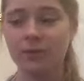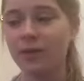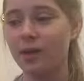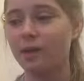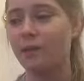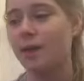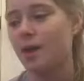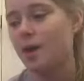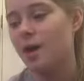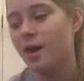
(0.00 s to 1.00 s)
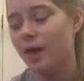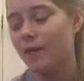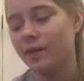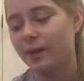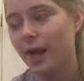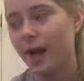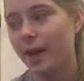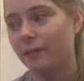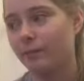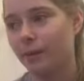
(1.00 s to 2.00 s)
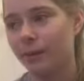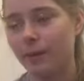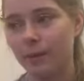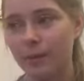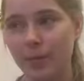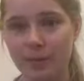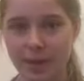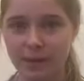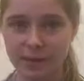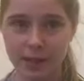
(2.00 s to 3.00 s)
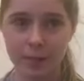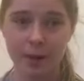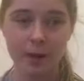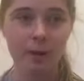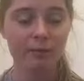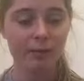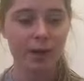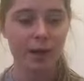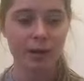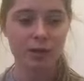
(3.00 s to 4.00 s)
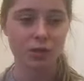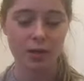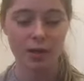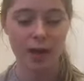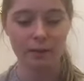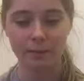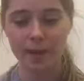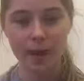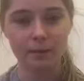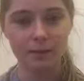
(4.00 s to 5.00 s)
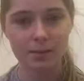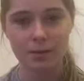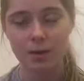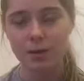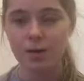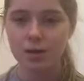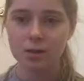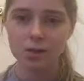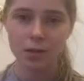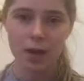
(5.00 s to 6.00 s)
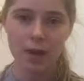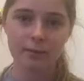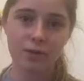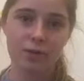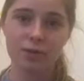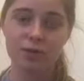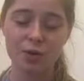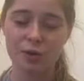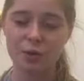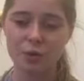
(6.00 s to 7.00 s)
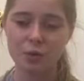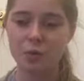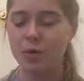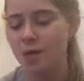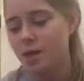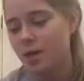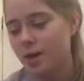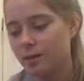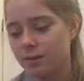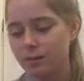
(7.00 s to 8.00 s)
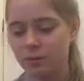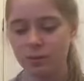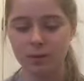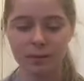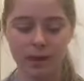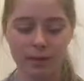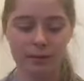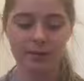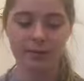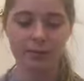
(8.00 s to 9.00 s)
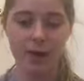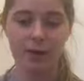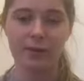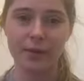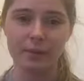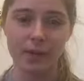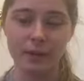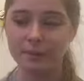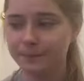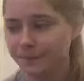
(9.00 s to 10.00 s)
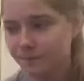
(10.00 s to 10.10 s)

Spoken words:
So everything that I had in the book bags that I brought home from college are all out in piles. So I will just show you in a circle of like the piles I made.